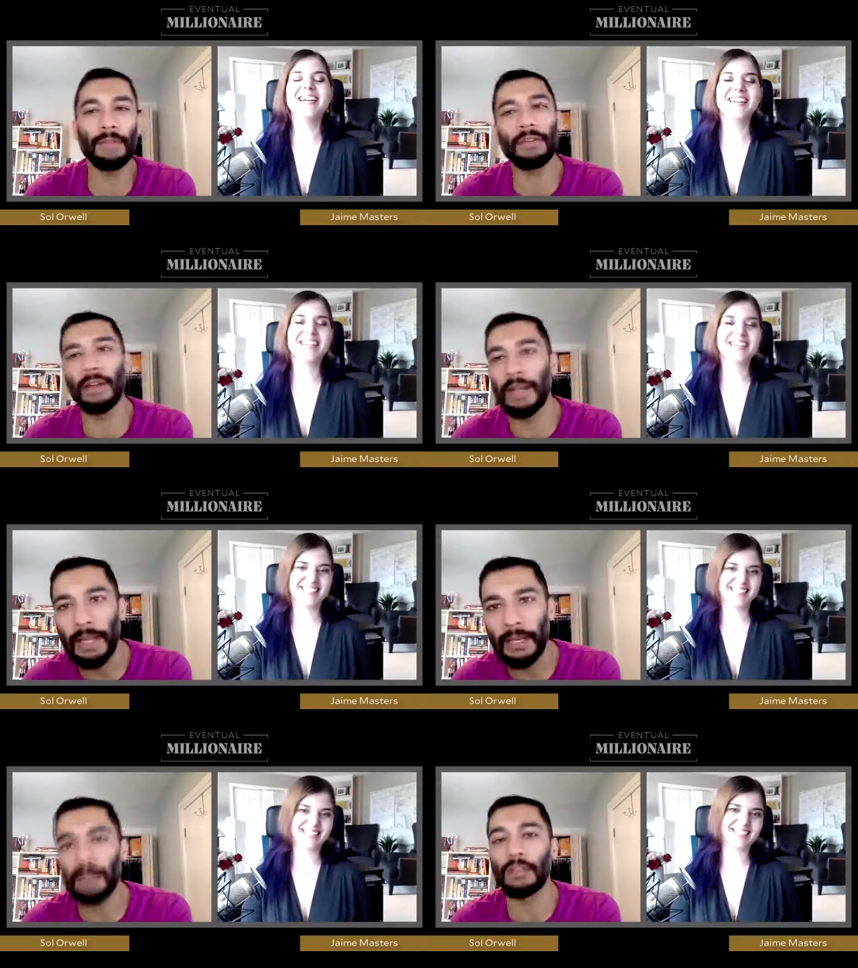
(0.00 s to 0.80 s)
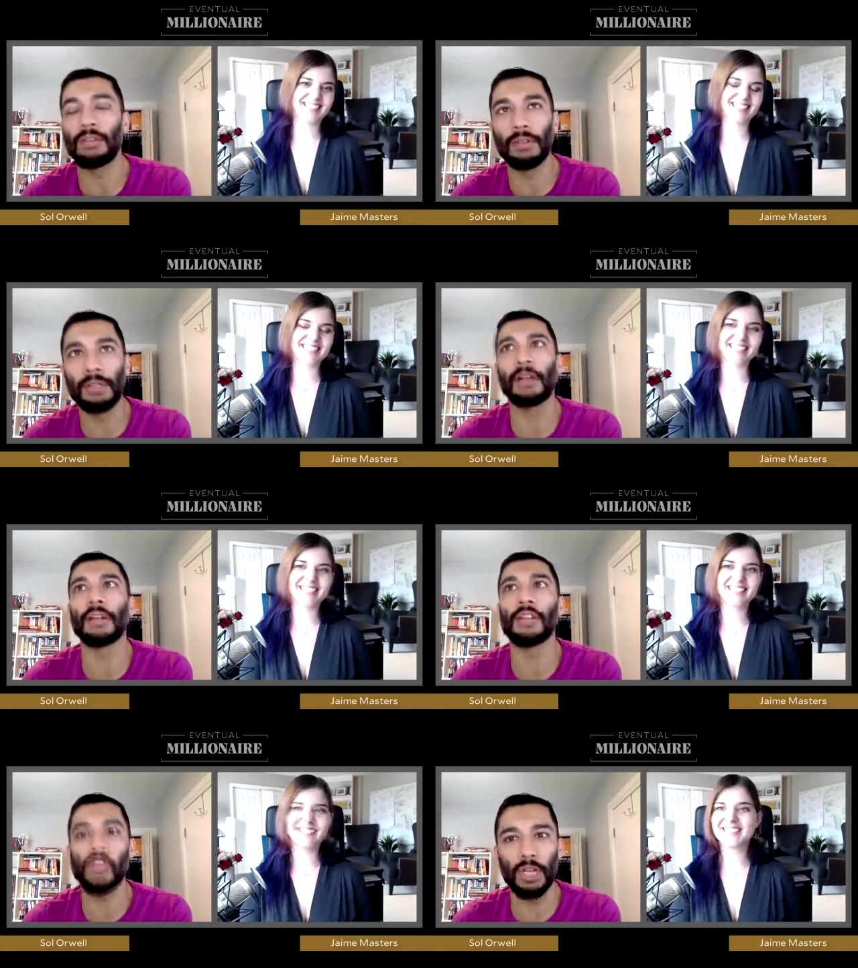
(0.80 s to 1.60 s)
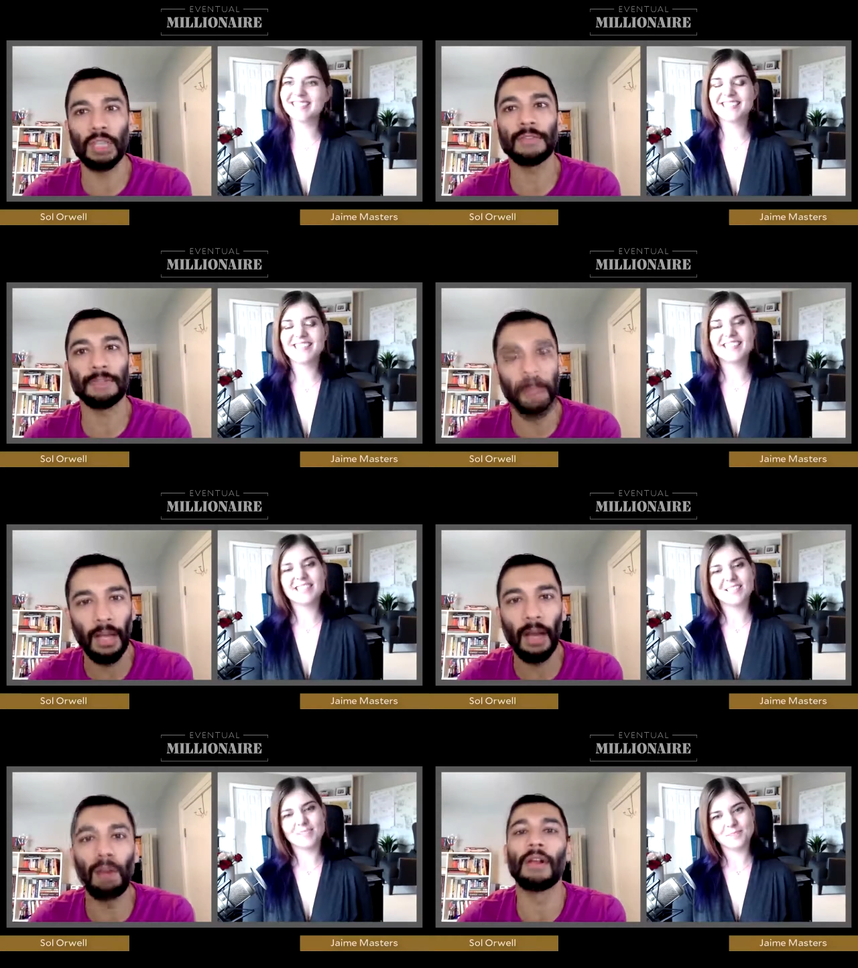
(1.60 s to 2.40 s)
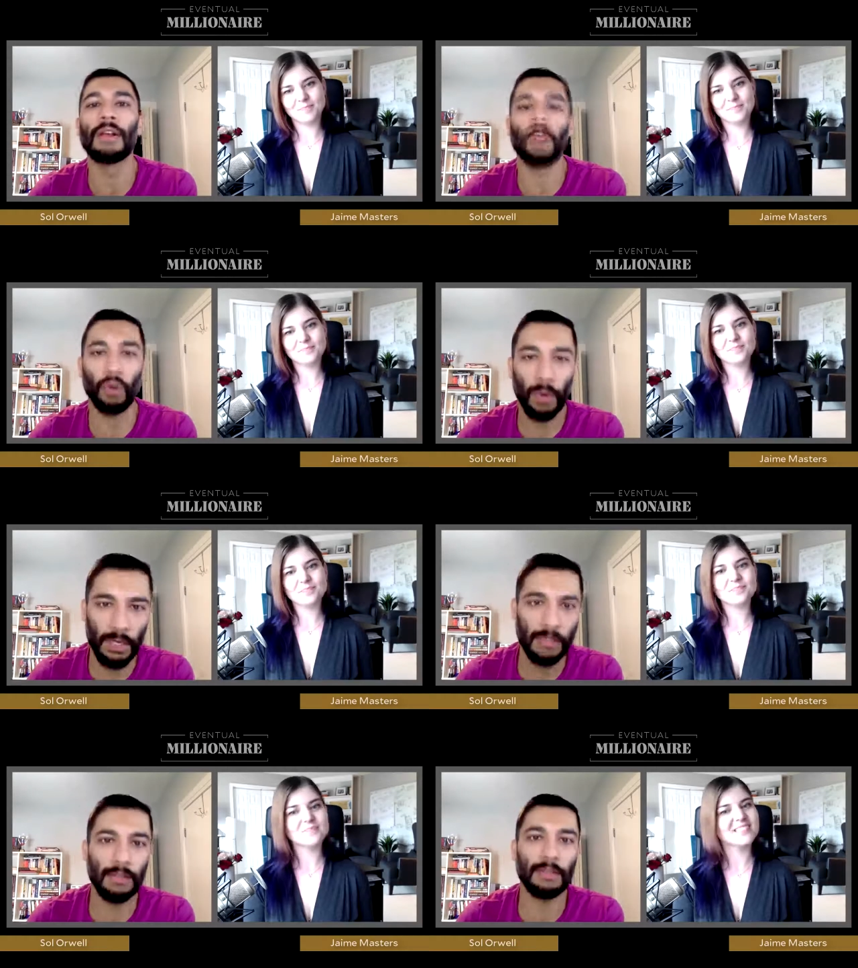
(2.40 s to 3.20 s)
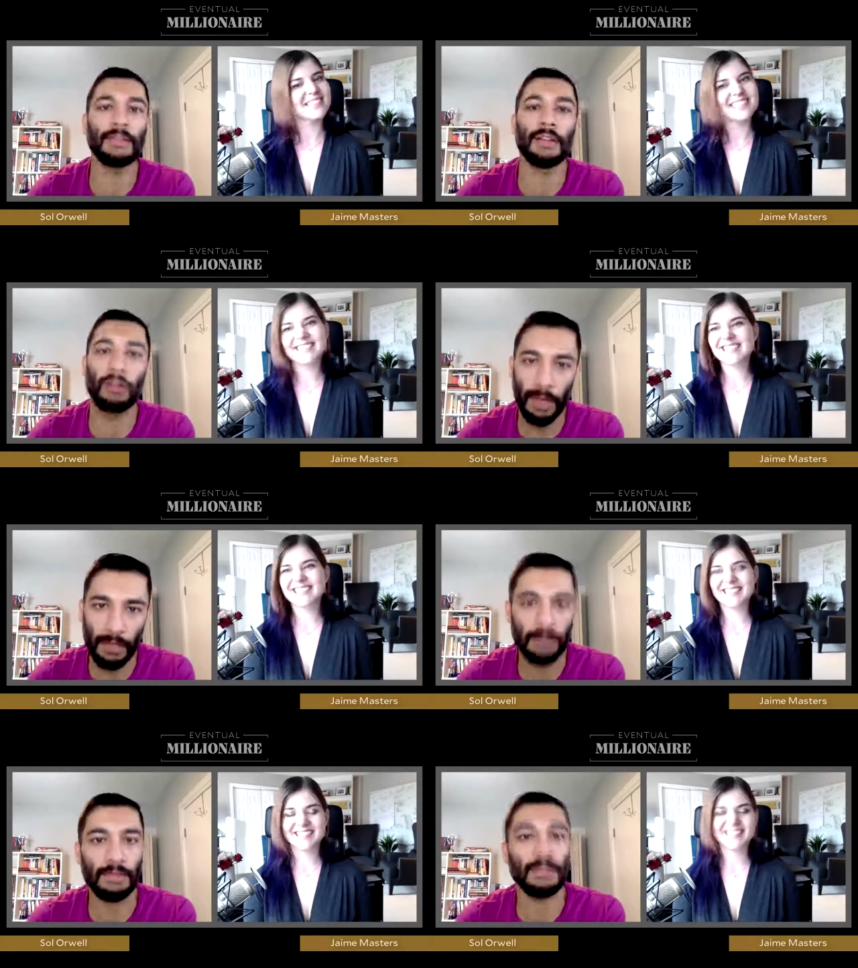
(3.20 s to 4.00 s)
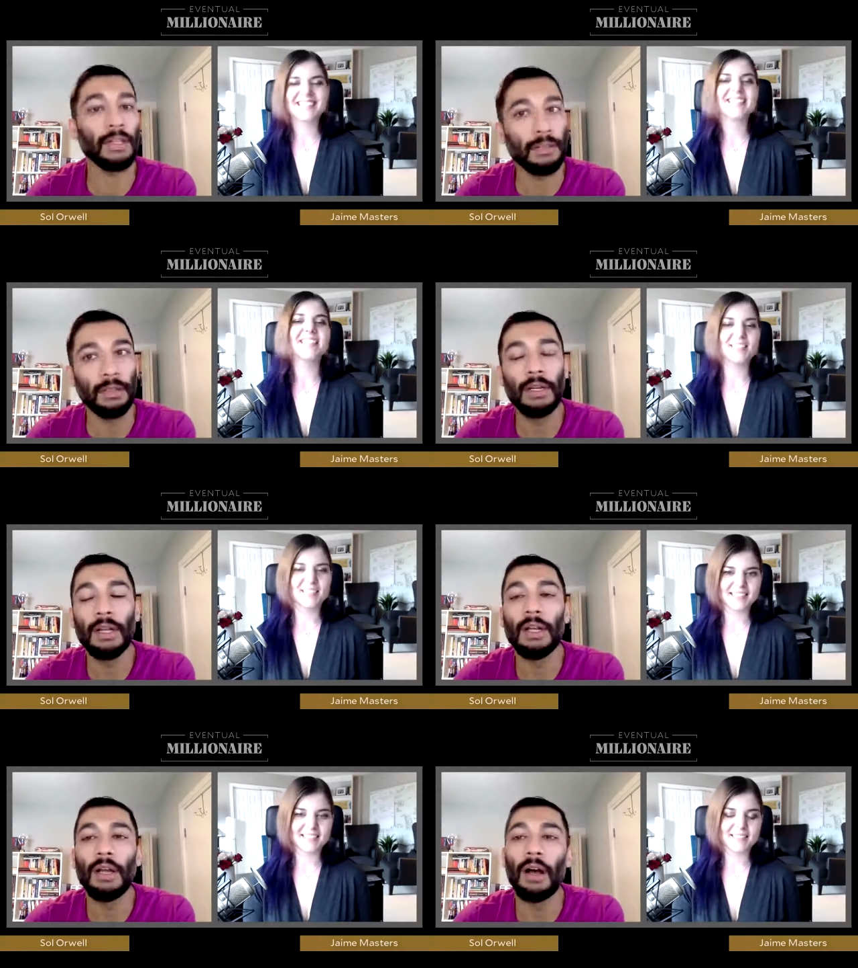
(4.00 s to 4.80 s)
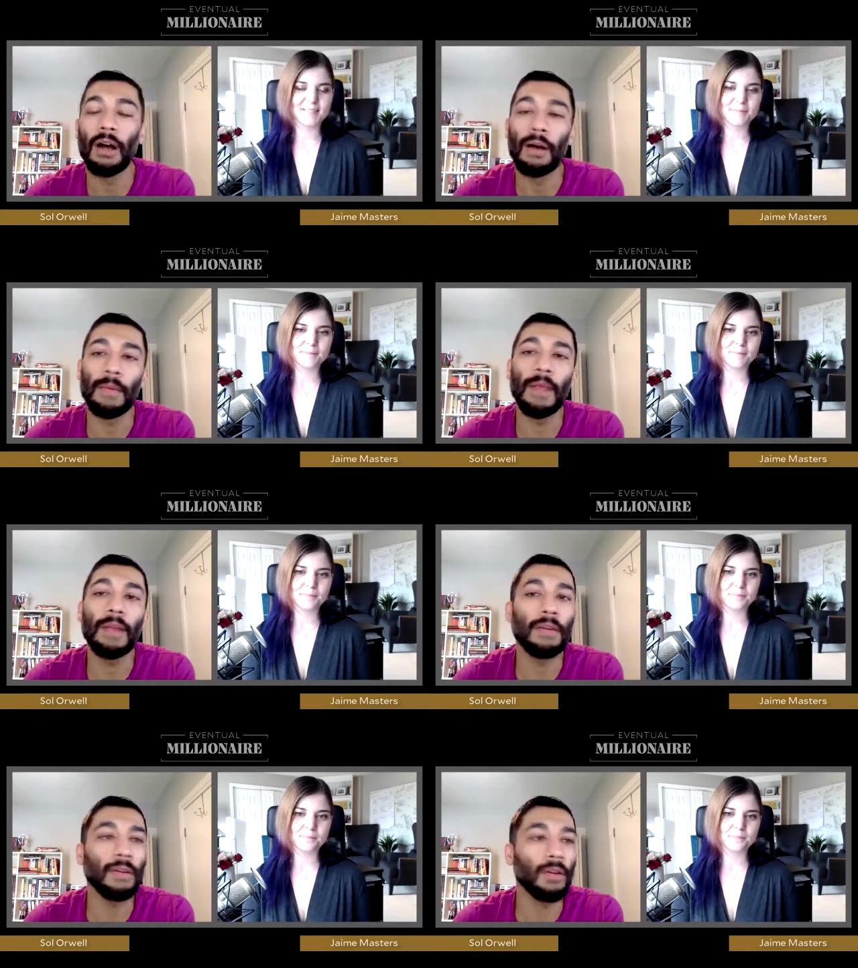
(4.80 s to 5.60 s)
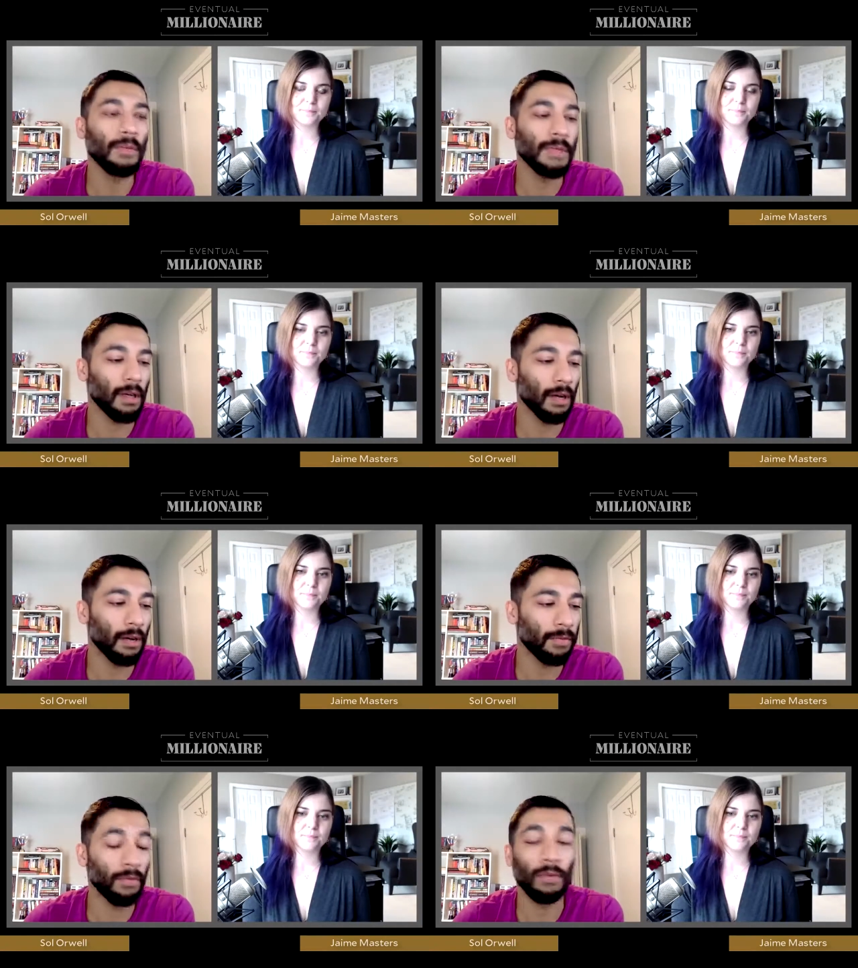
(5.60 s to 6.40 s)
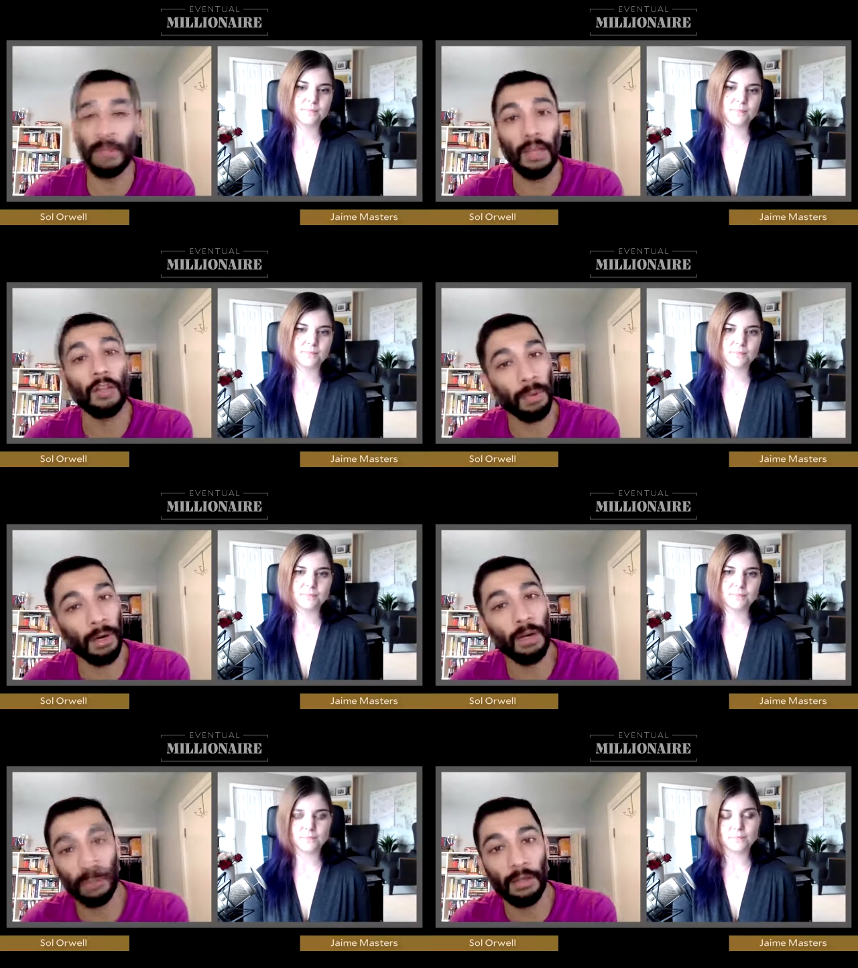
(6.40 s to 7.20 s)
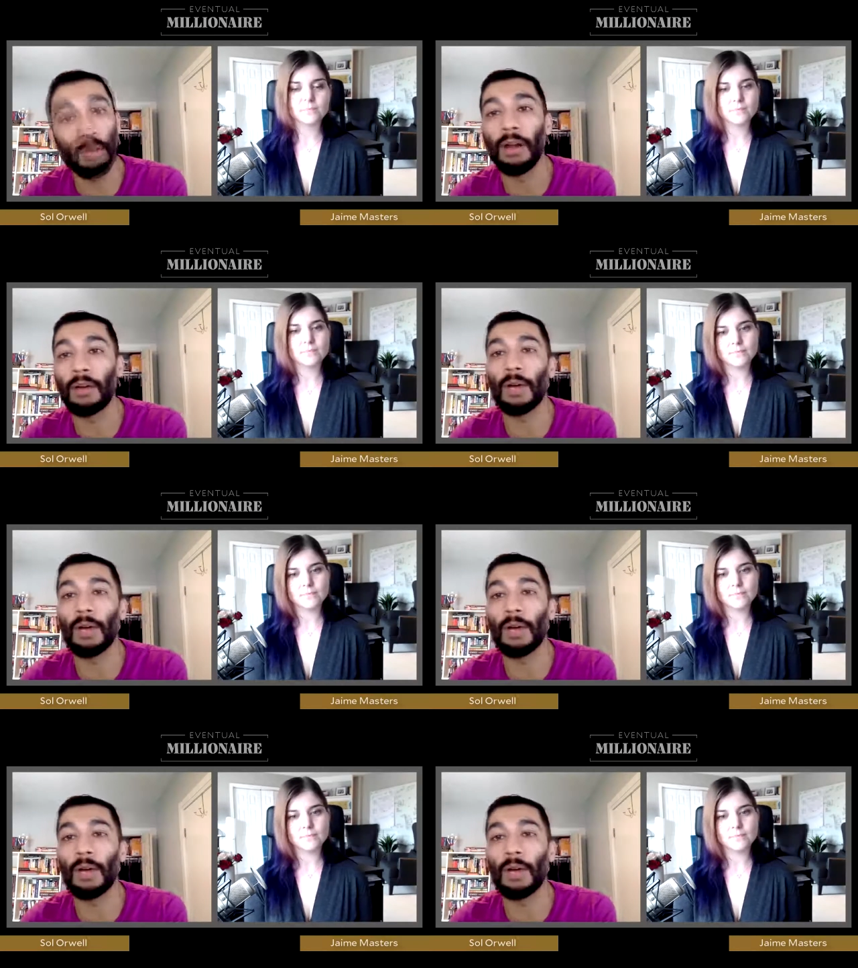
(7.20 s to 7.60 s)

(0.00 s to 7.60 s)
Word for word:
Speaker 1: have to create anything you literally just fill out your questions and your answers that's it um, in terms of the other part you know i